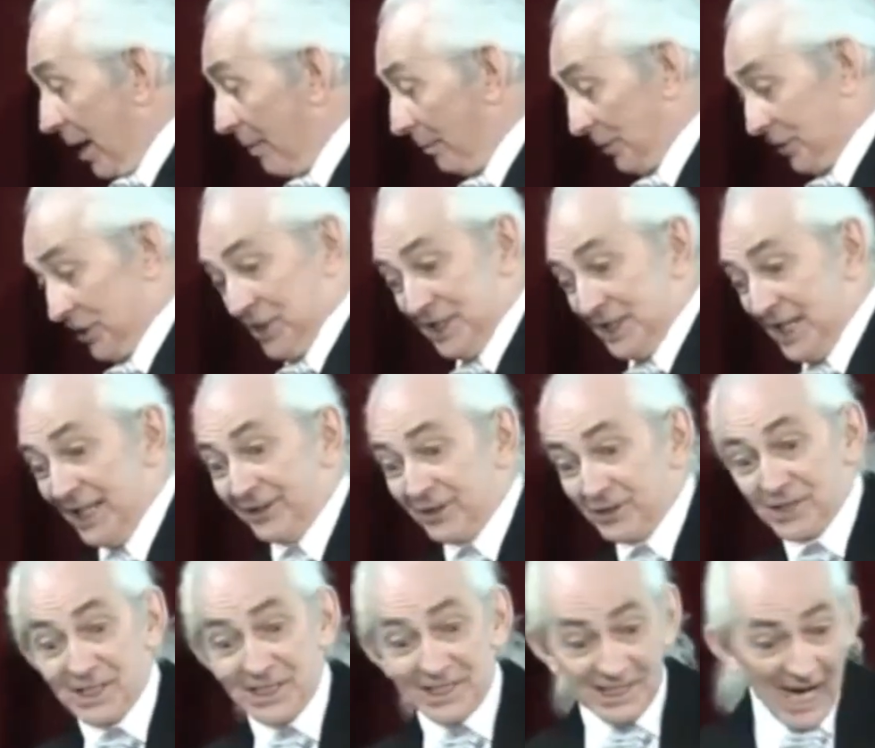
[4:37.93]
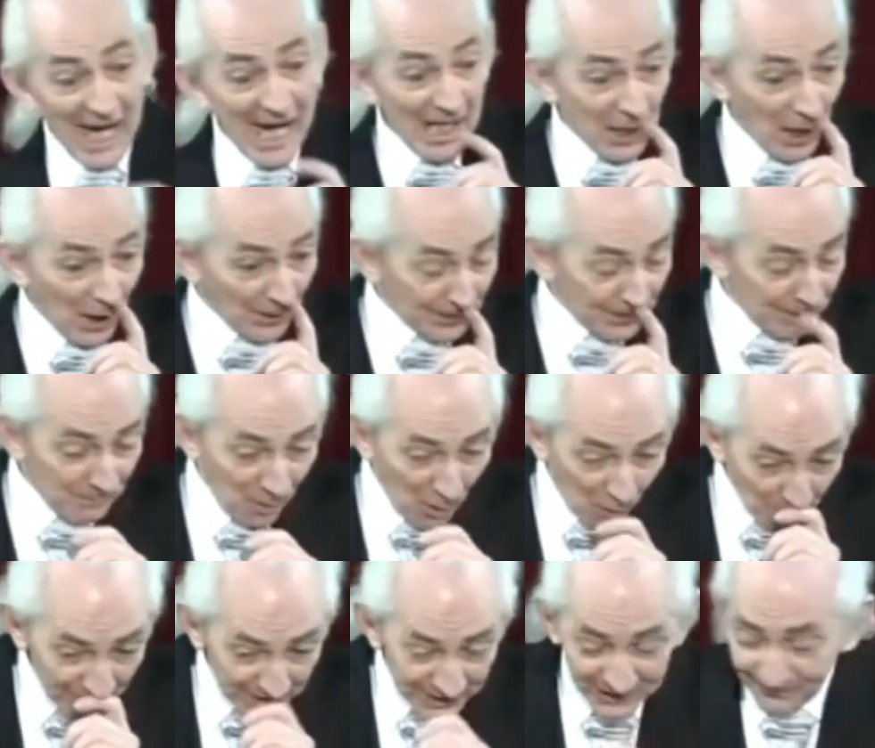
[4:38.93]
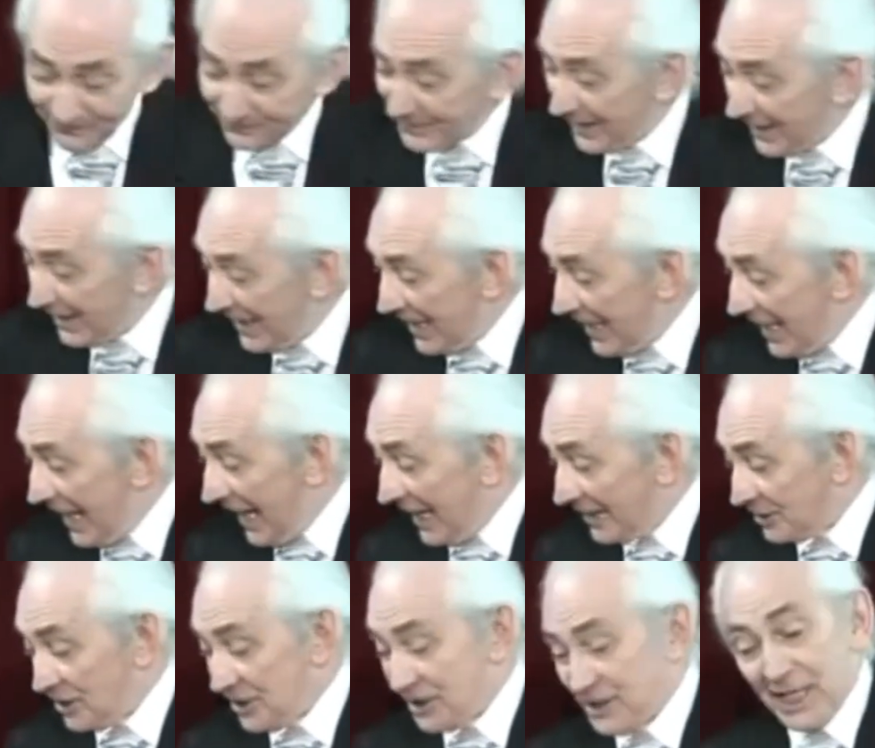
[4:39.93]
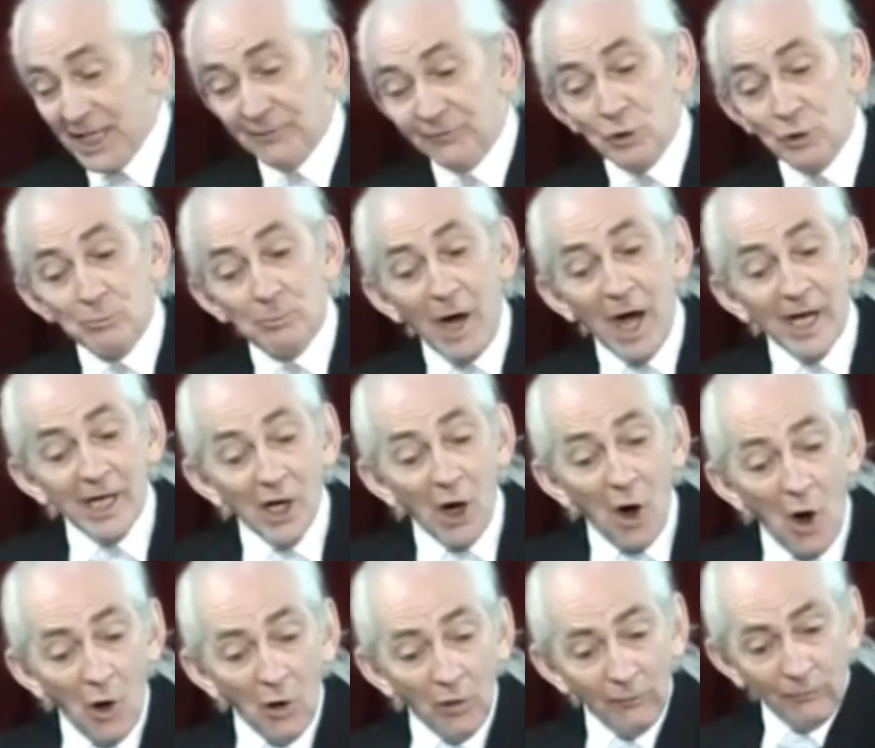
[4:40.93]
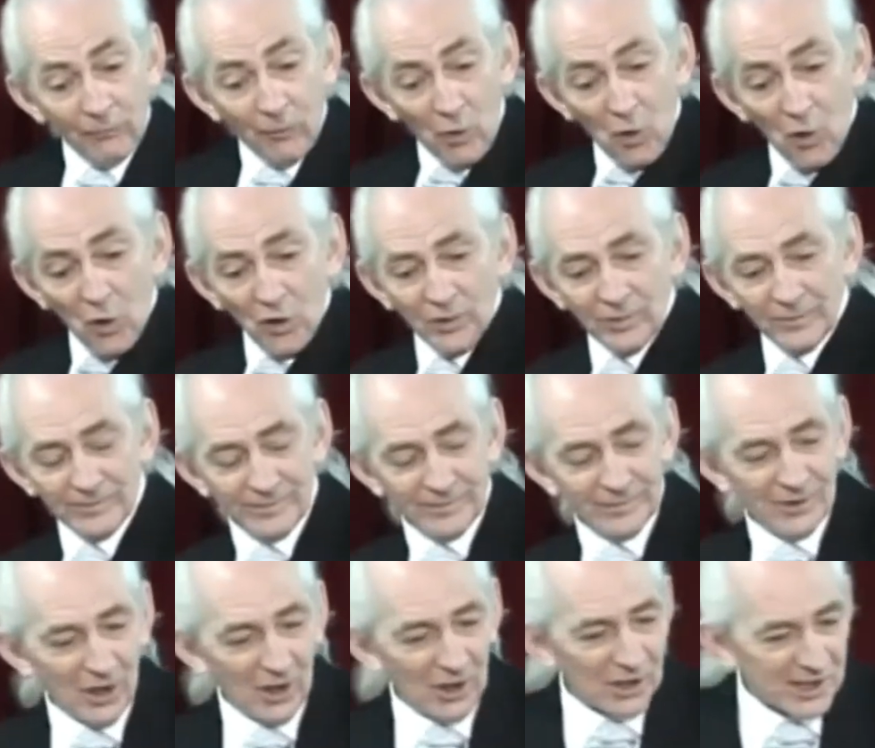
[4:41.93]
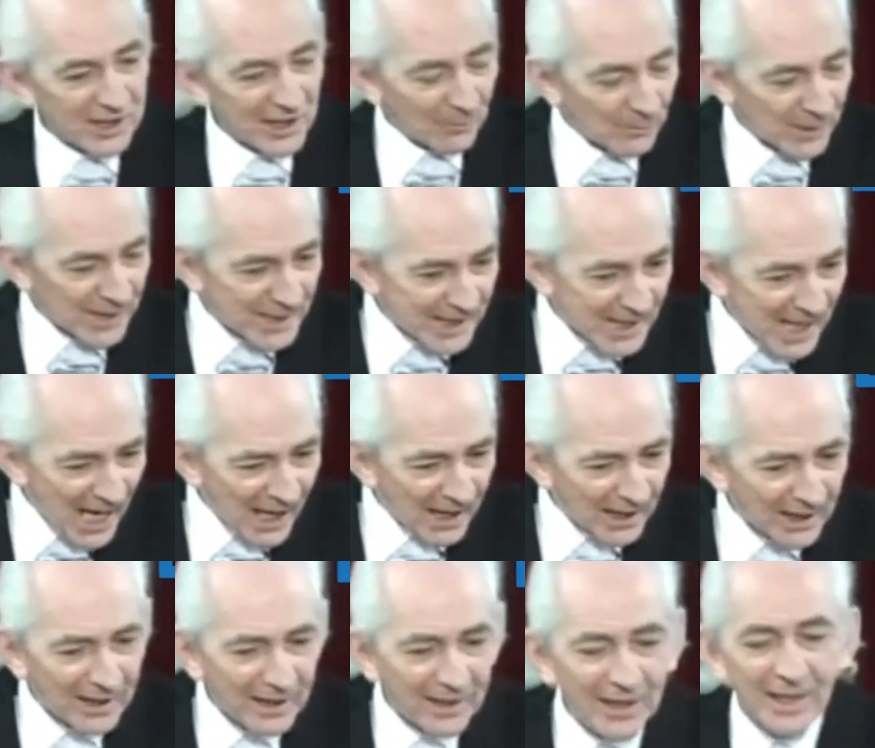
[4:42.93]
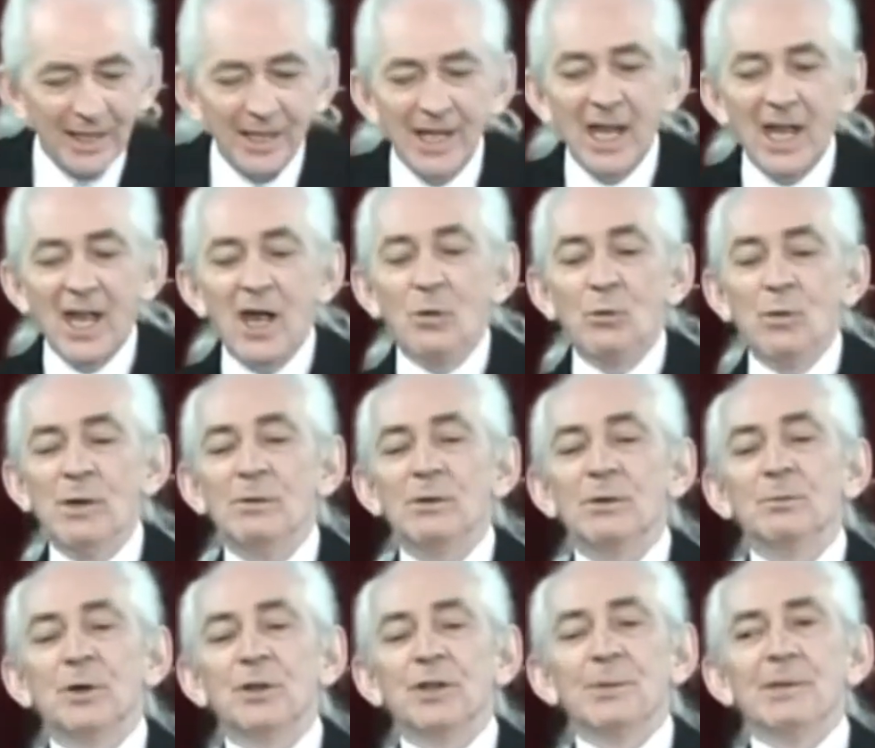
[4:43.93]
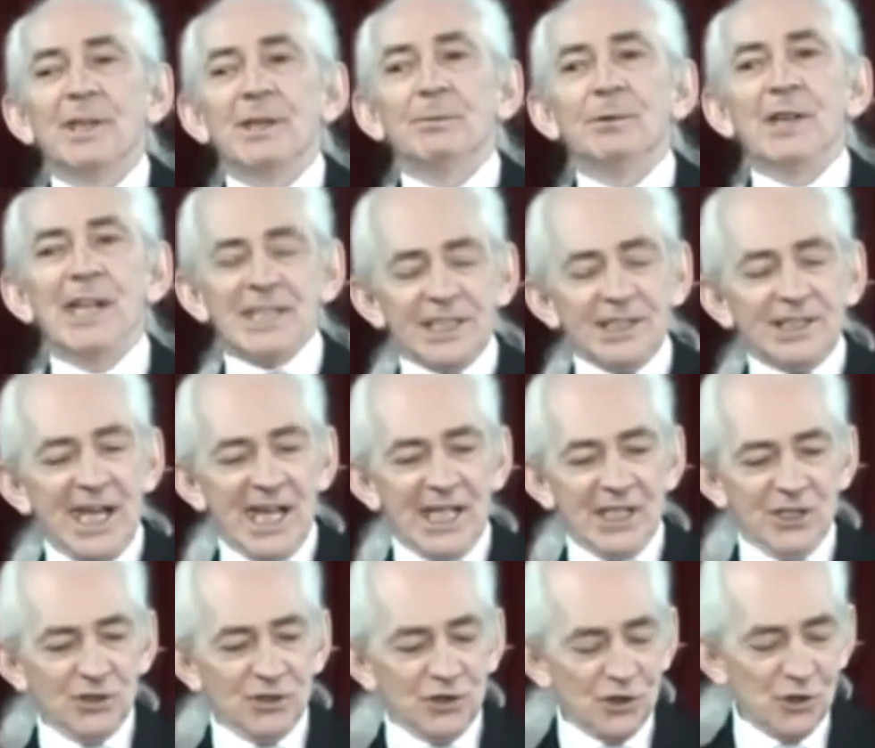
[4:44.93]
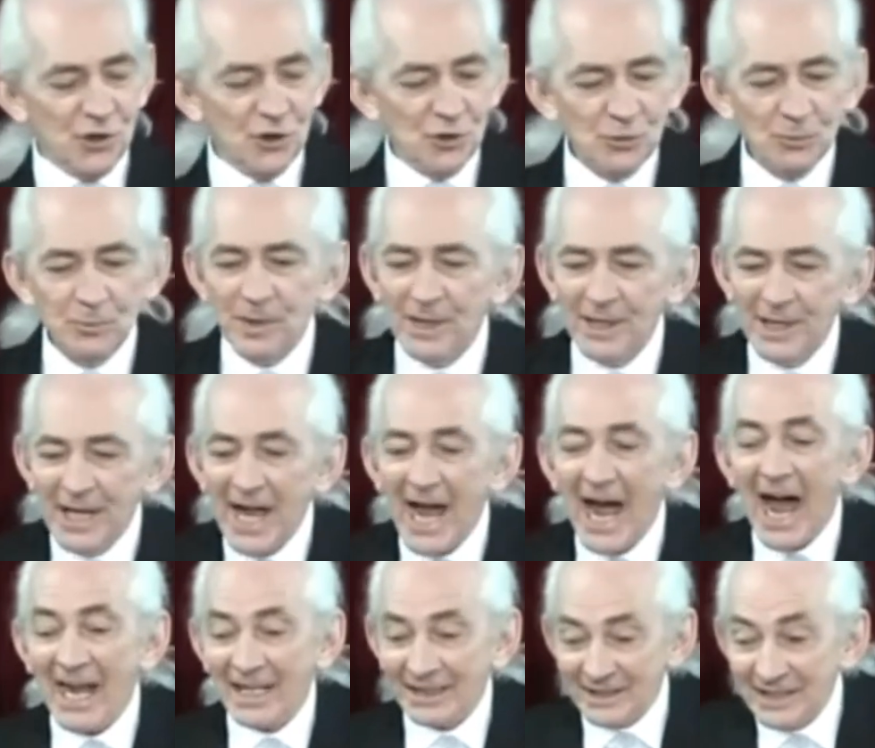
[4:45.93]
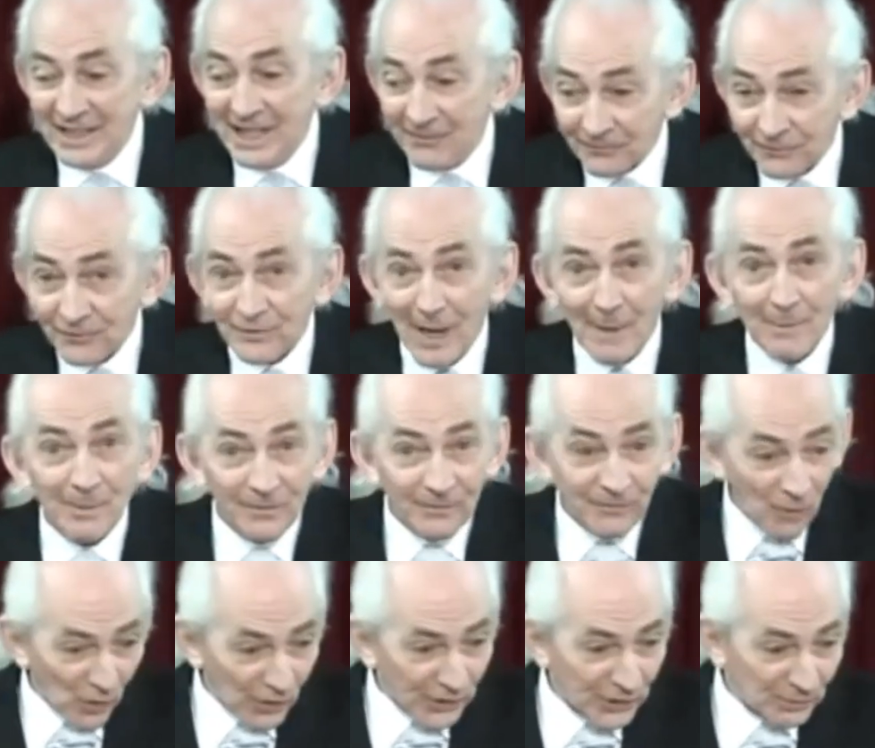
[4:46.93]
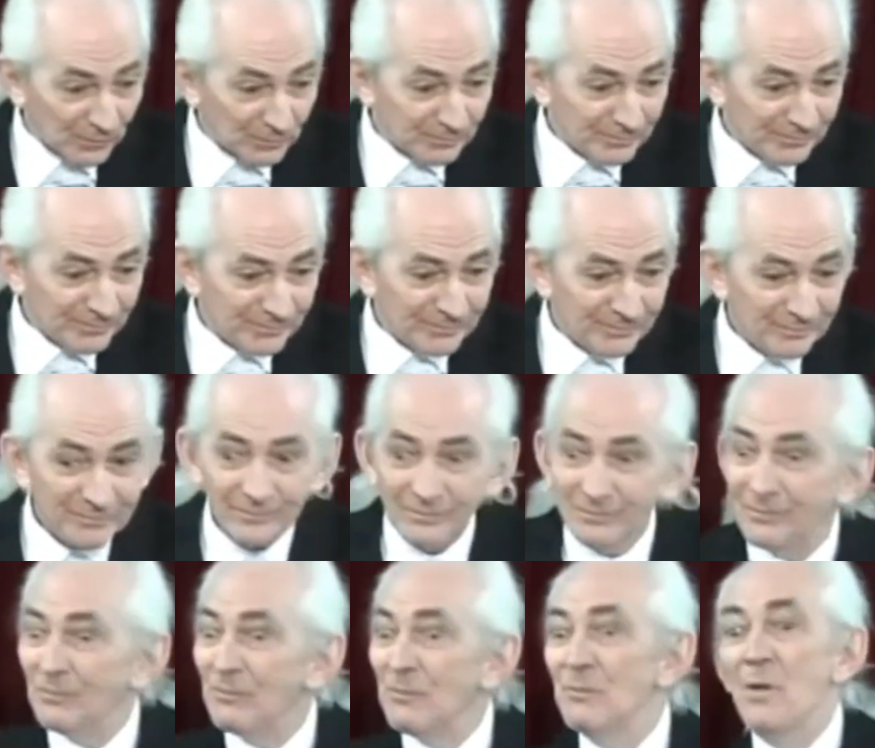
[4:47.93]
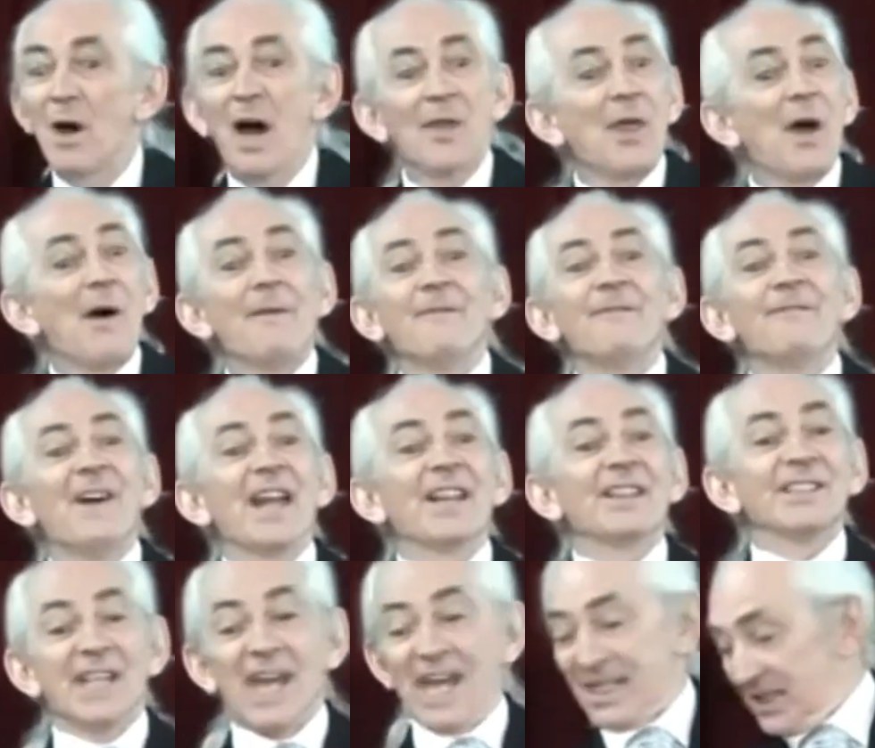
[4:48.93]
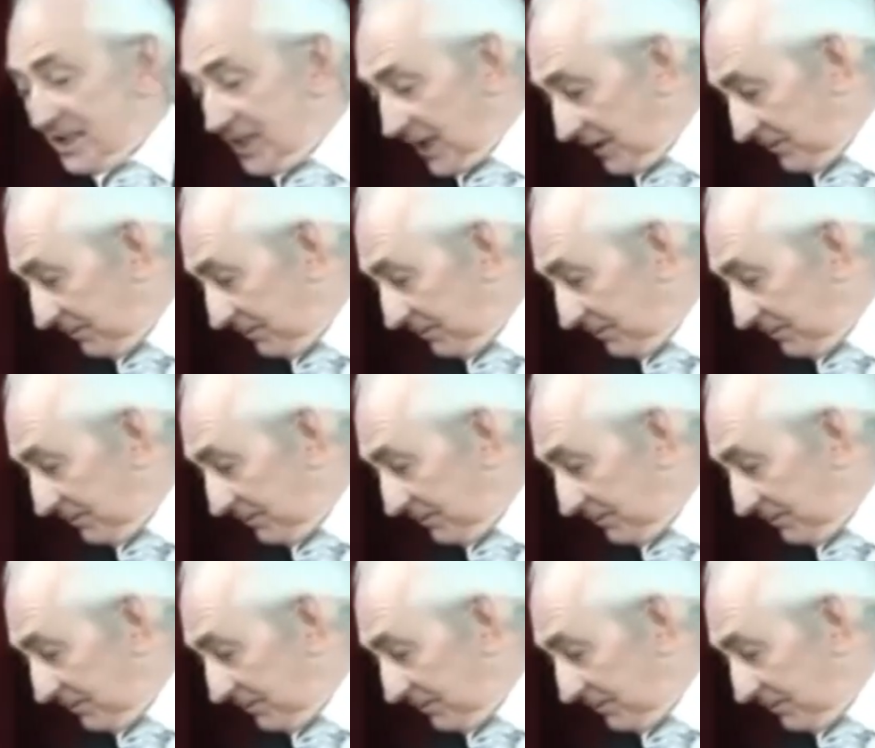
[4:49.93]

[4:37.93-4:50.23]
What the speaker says: But she said, there's a sale on at the moment. And she said, if you buy all 4 colours that we sell, we will put them in a presentation tube and gift wrap it for you. I thought, fantastic.